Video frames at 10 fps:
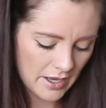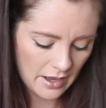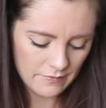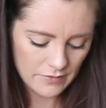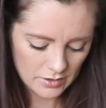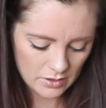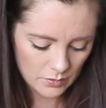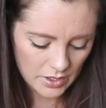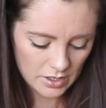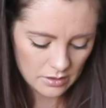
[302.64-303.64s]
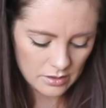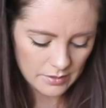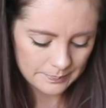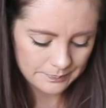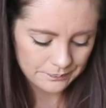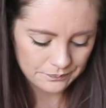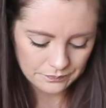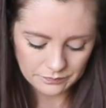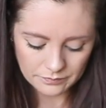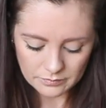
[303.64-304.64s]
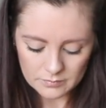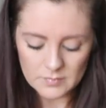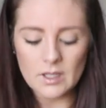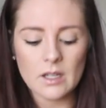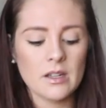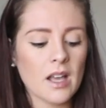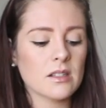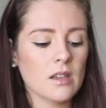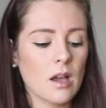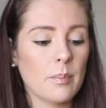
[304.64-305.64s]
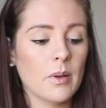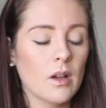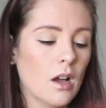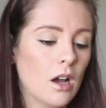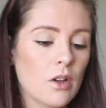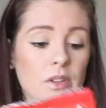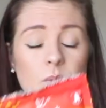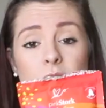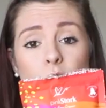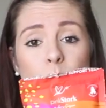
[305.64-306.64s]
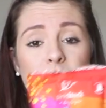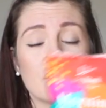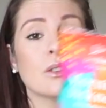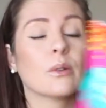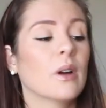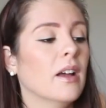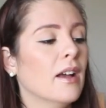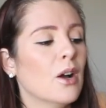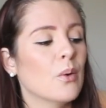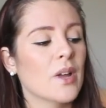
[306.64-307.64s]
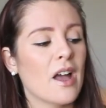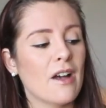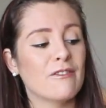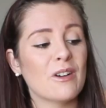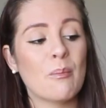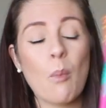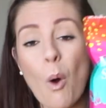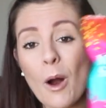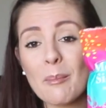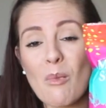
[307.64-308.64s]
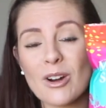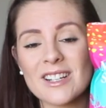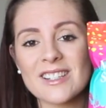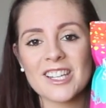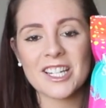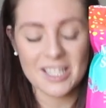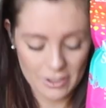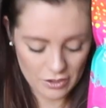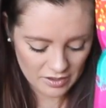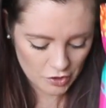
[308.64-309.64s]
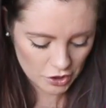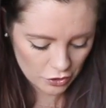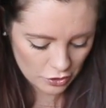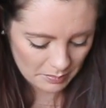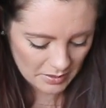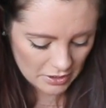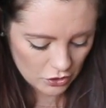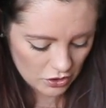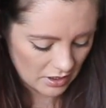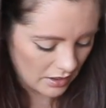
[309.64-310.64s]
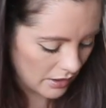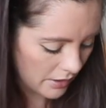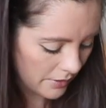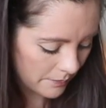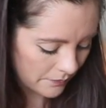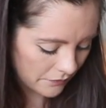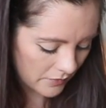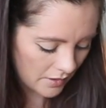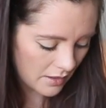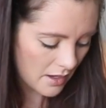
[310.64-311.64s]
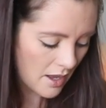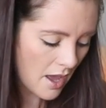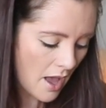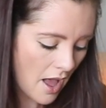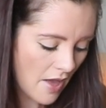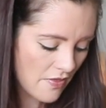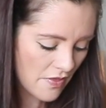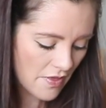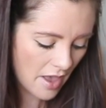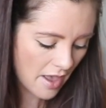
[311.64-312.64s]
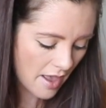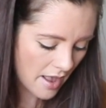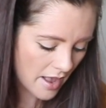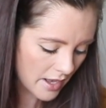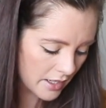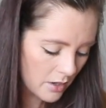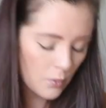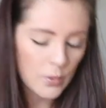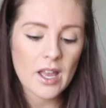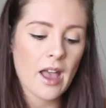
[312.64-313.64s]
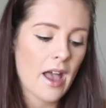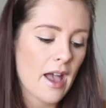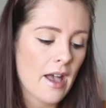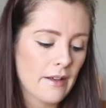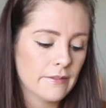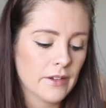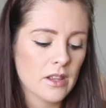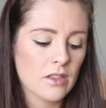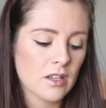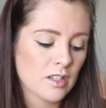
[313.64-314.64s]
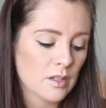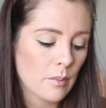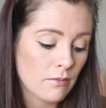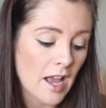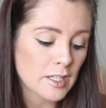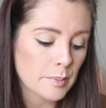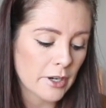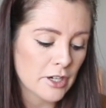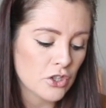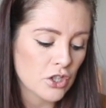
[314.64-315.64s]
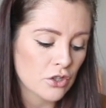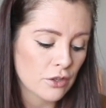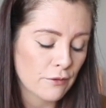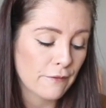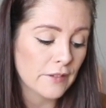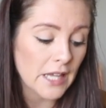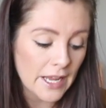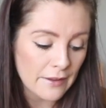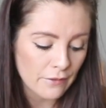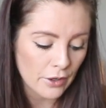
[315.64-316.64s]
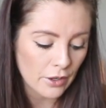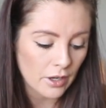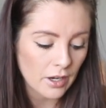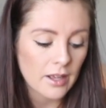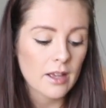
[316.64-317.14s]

I have the sweets. Next up, oh, this one's open too. We have more morning sickness ginger peach tea. And then we have this raspberry ginger flavor